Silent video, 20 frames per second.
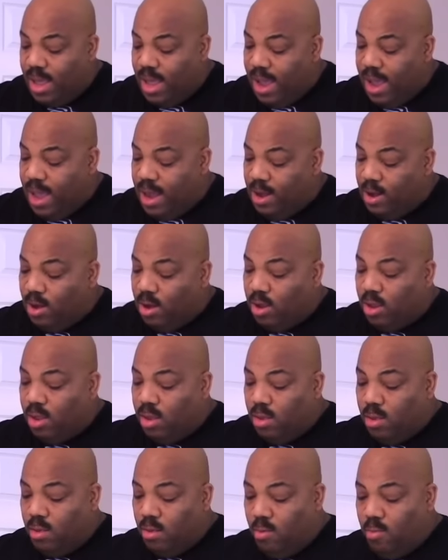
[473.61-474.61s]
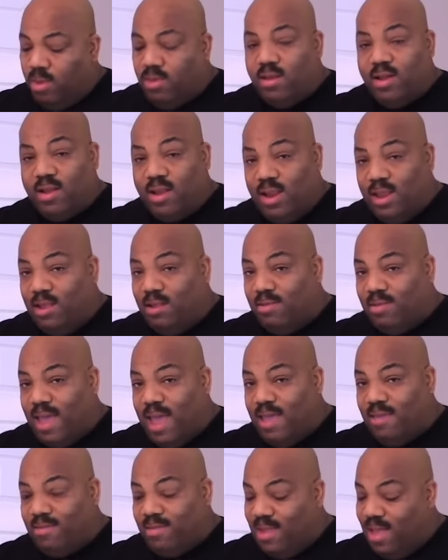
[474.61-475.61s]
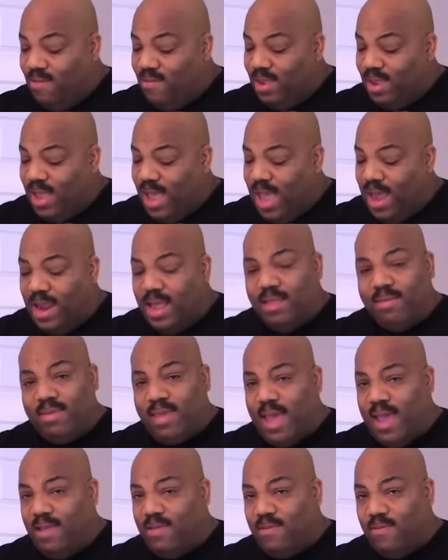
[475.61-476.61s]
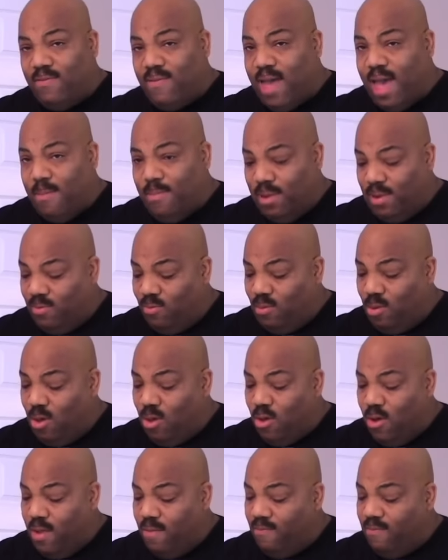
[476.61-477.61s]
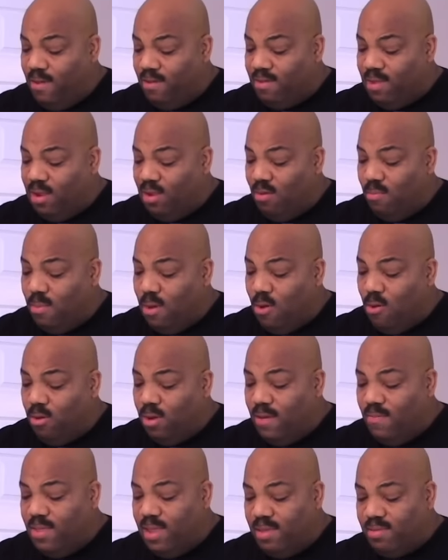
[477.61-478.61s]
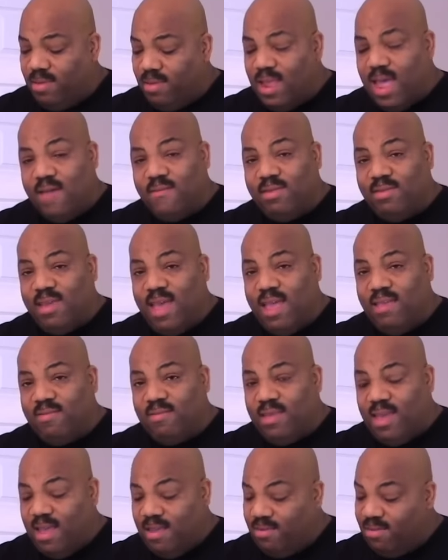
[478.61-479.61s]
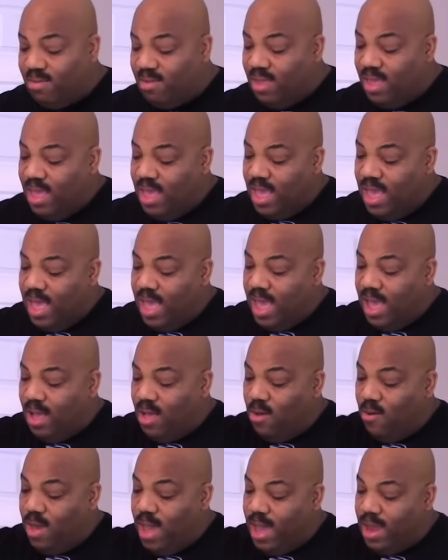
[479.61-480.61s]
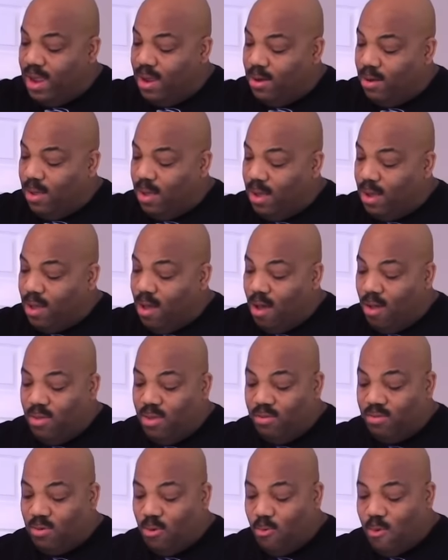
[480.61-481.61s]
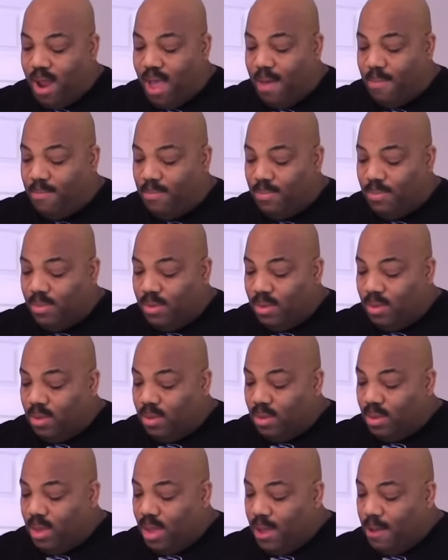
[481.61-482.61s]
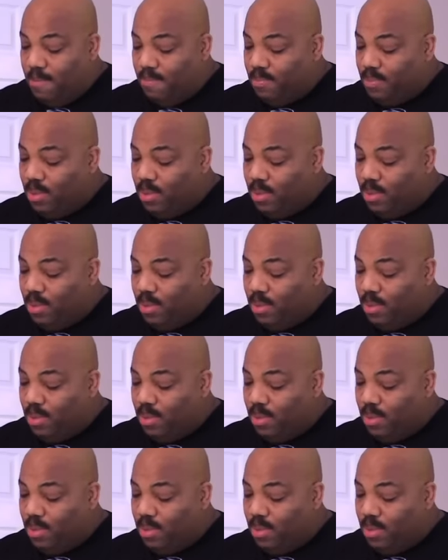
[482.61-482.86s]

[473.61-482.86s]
And we took a little taste of it, and it tastes fabulous. We're gonna go ahead and fix a little bowl of this and have a taste test and go ahead and call this a wrap, okay?